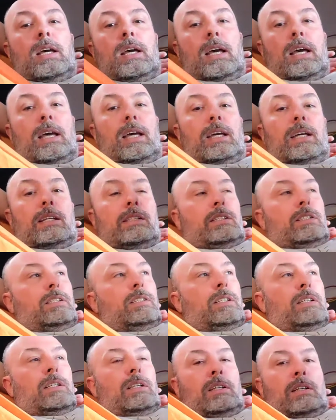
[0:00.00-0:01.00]
as
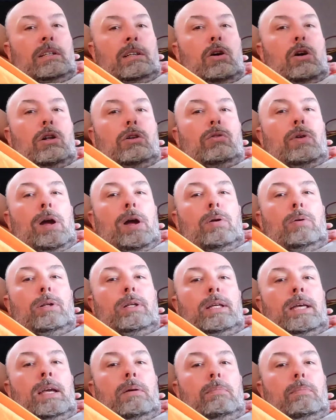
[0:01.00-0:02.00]
an all-around
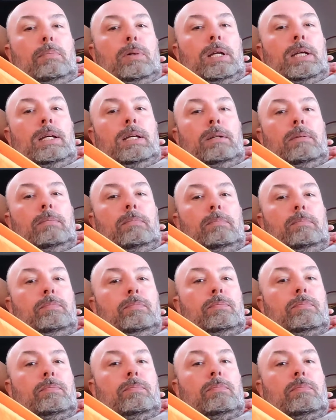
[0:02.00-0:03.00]
camp blanket,
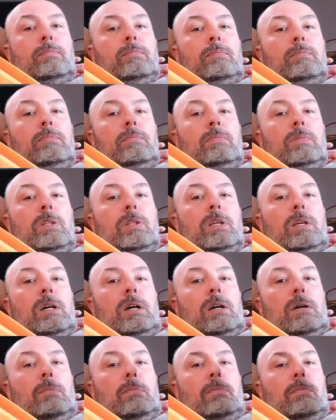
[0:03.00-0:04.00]

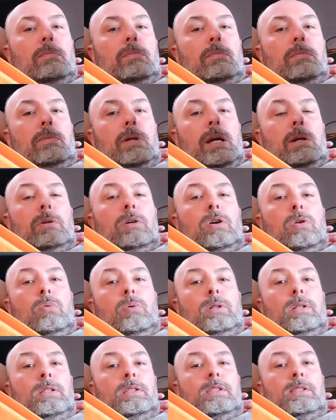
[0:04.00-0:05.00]
I'd go
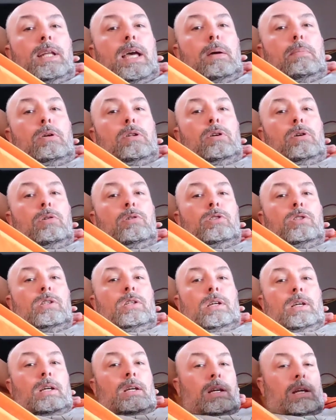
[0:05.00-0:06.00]
with the snap close,
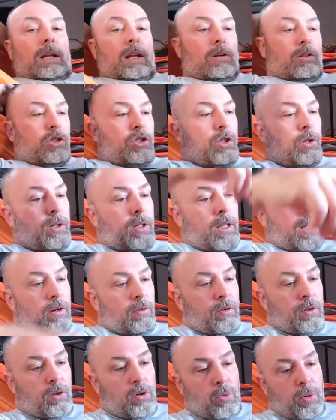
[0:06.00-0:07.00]
and I'll show you that
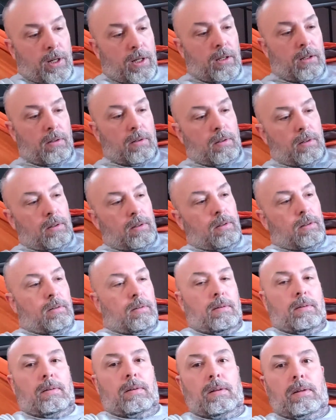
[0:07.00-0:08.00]
real quick.
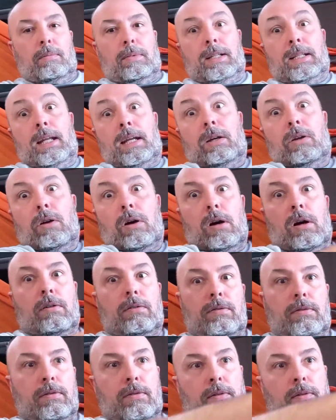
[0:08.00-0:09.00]
Let me take it off.